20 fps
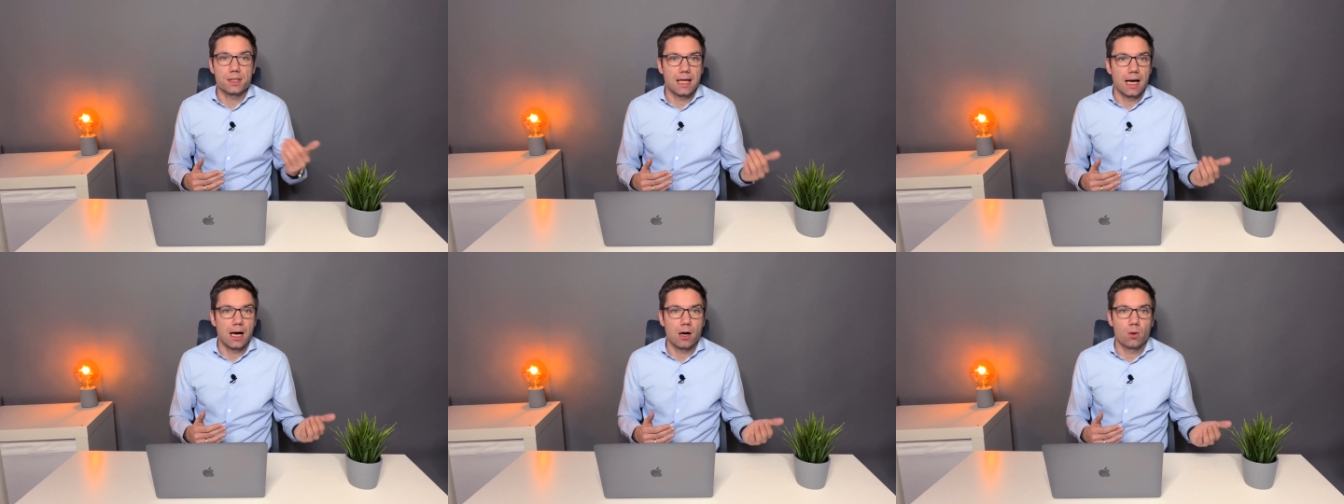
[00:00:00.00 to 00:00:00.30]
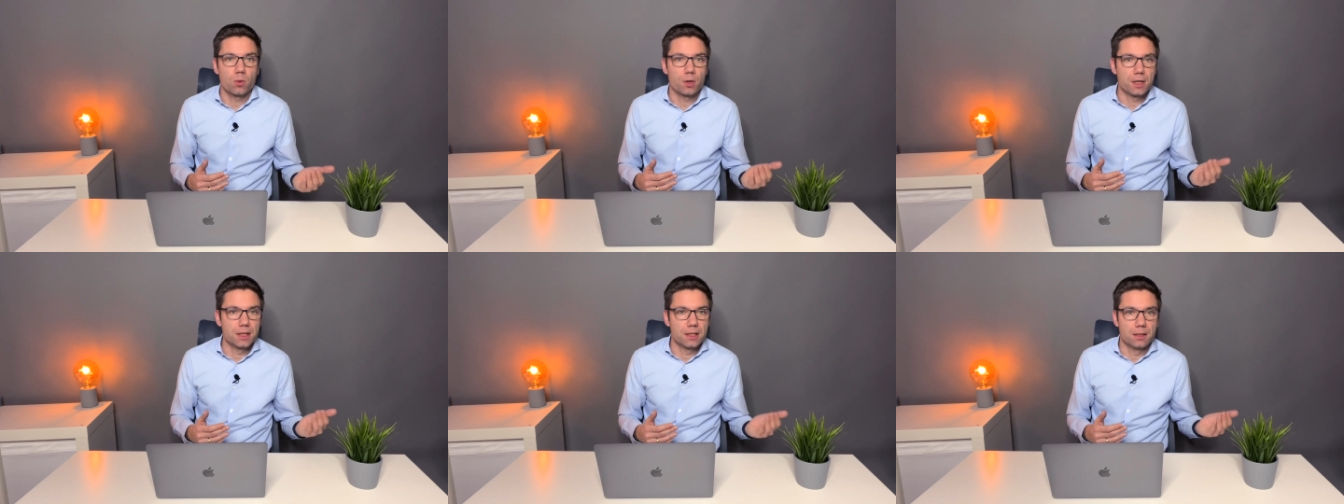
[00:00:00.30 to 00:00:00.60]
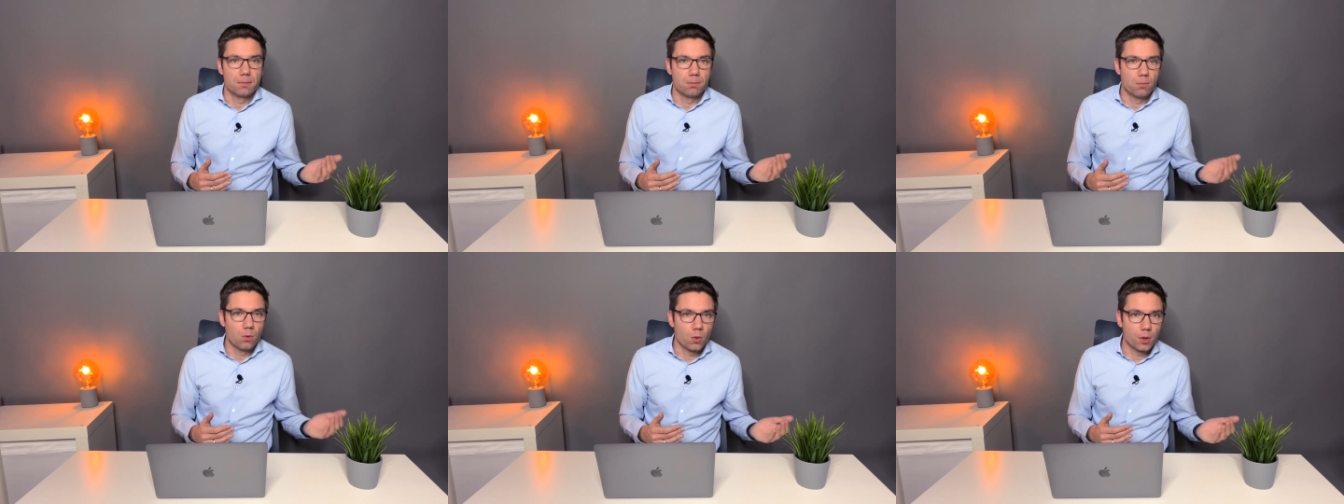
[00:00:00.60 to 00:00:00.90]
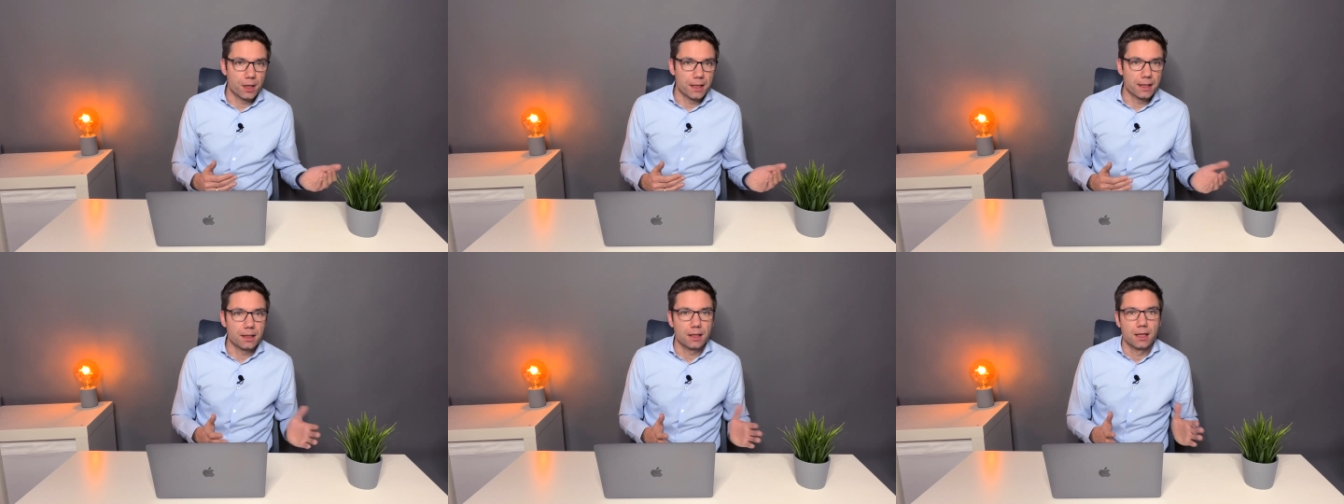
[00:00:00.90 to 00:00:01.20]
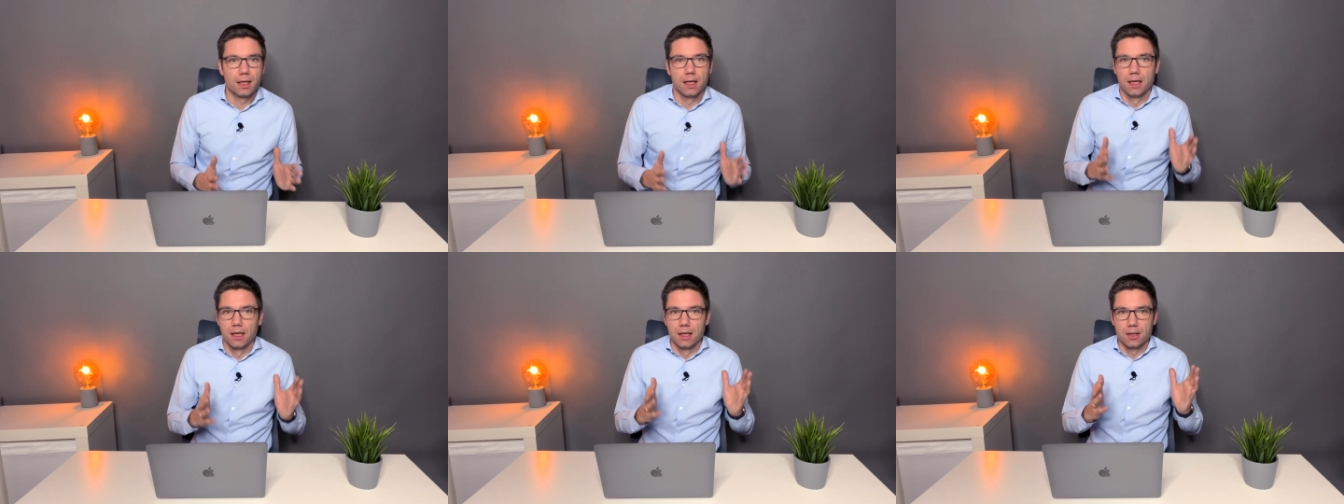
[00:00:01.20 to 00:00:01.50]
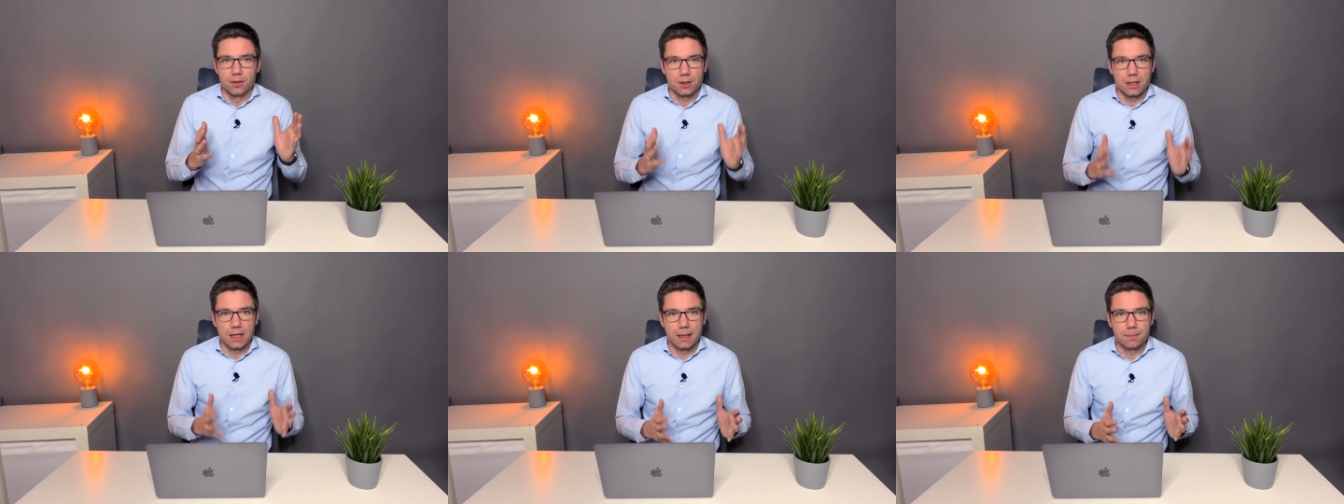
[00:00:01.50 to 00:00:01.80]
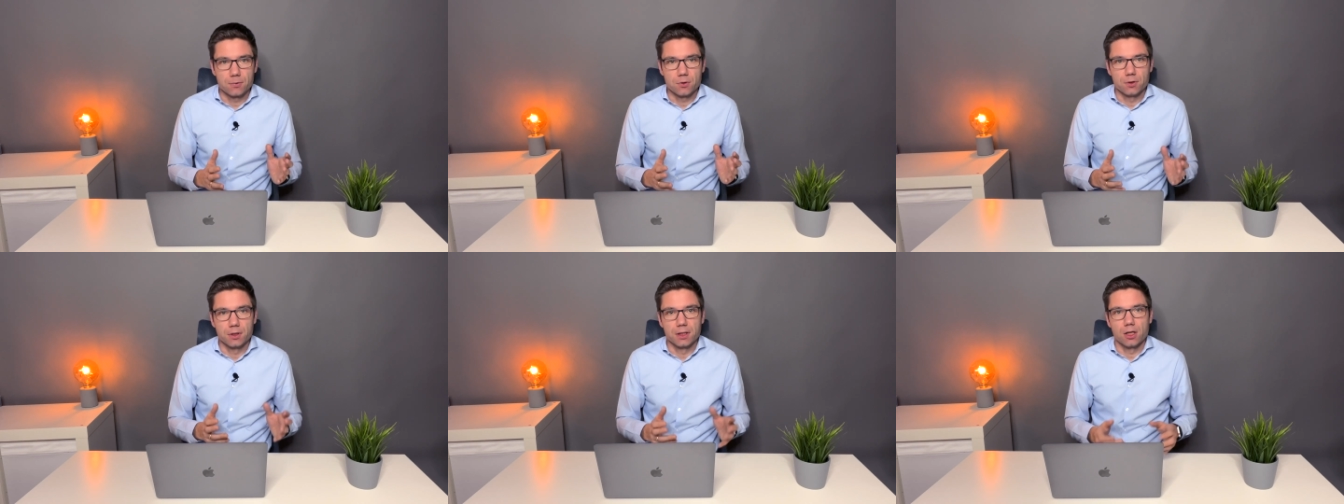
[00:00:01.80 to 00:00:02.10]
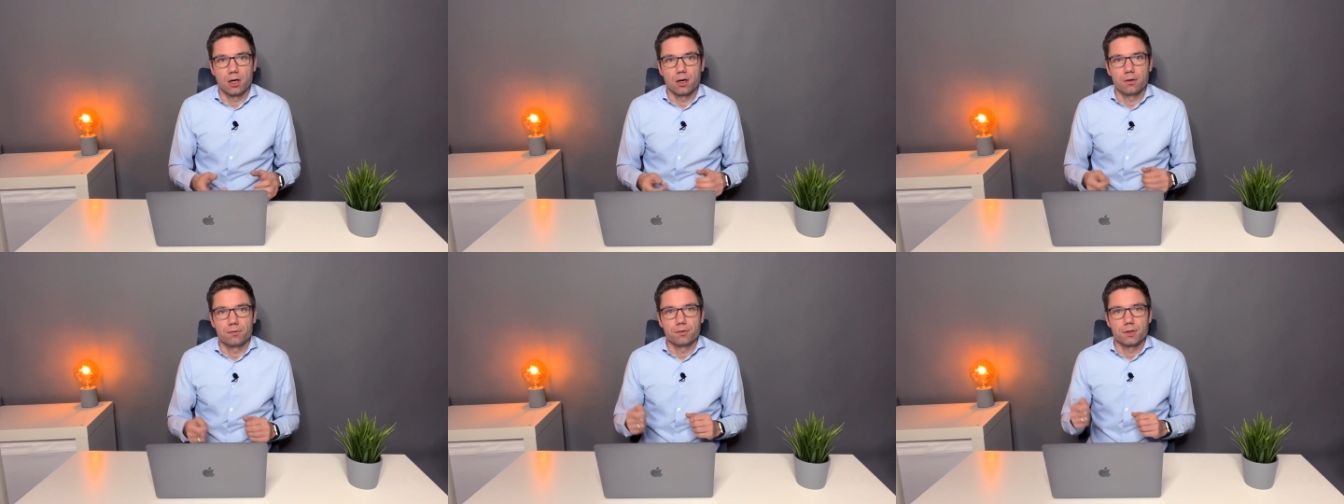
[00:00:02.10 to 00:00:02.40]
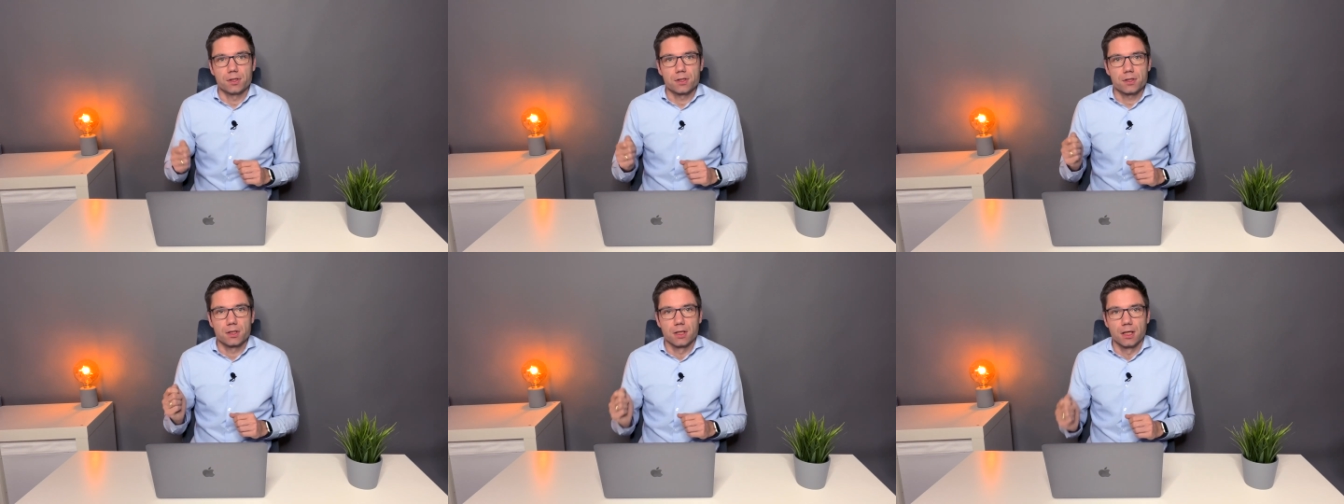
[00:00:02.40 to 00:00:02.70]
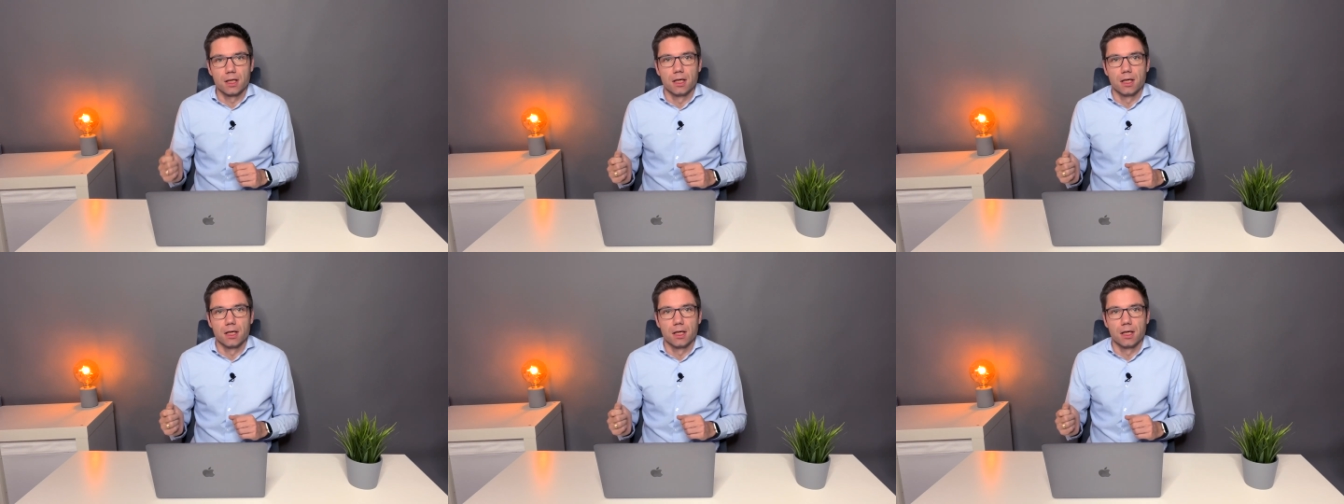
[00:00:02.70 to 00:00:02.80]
hour in the morning, you come to the office,